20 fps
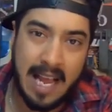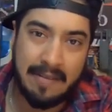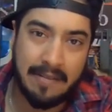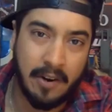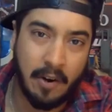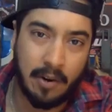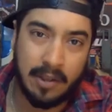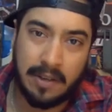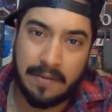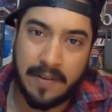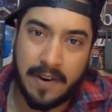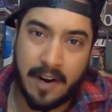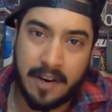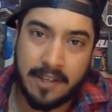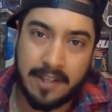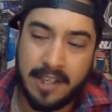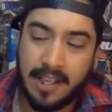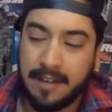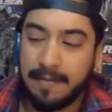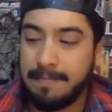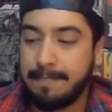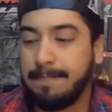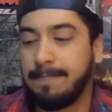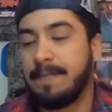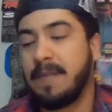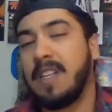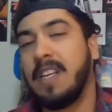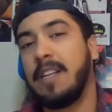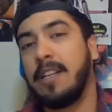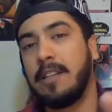going to have a whole different RC.
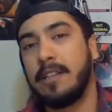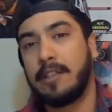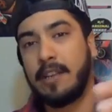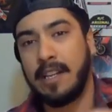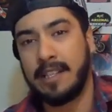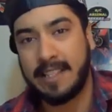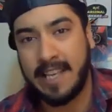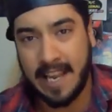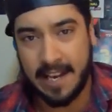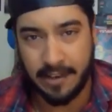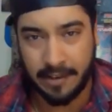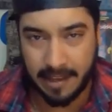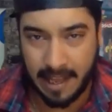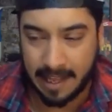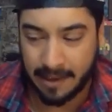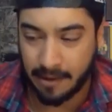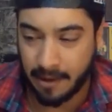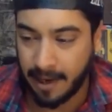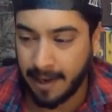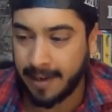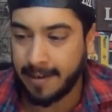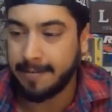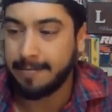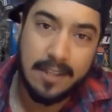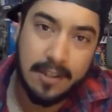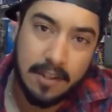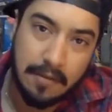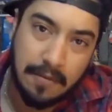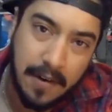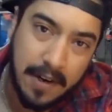So let's get into that today.
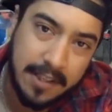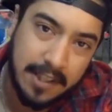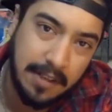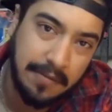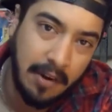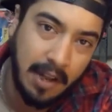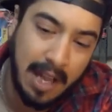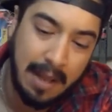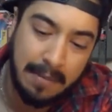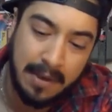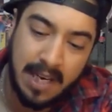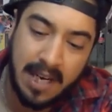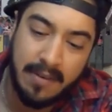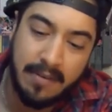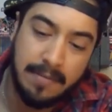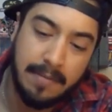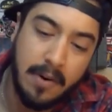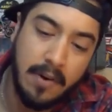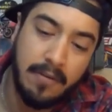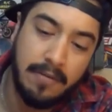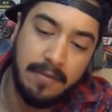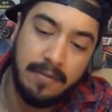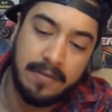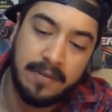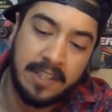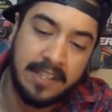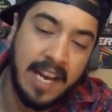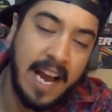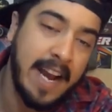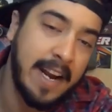So first of all, I'm going to remove
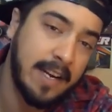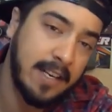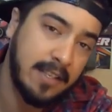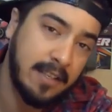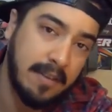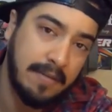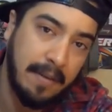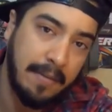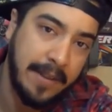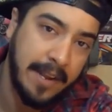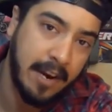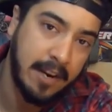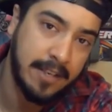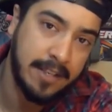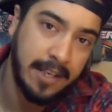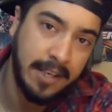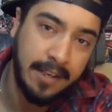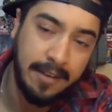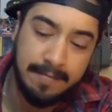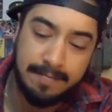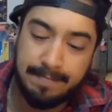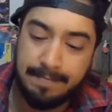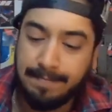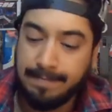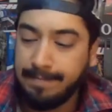the tires from the RC.